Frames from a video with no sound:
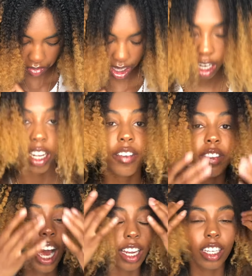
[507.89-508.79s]
I
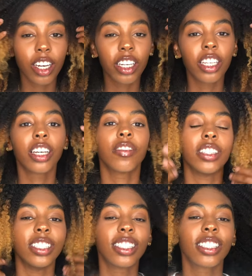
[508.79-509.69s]
literally love
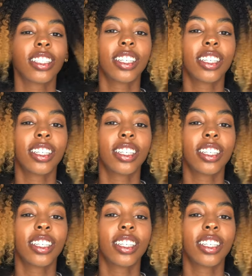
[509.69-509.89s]
this.